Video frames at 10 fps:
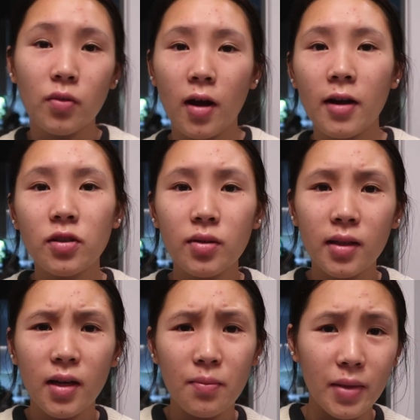so we're kind of doing
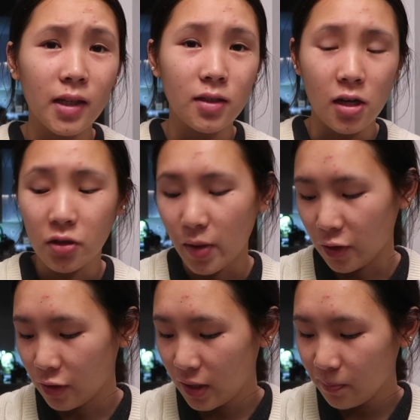like a mini
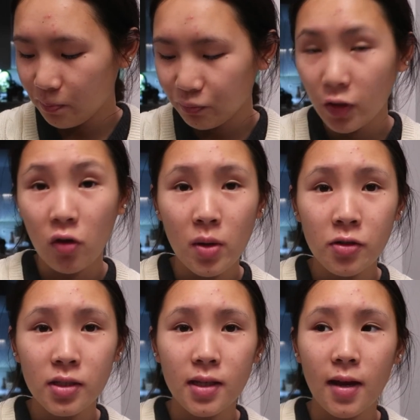documentary
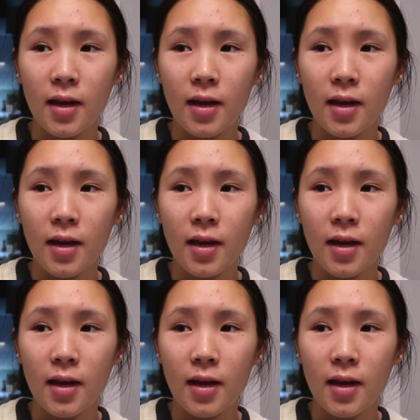almost,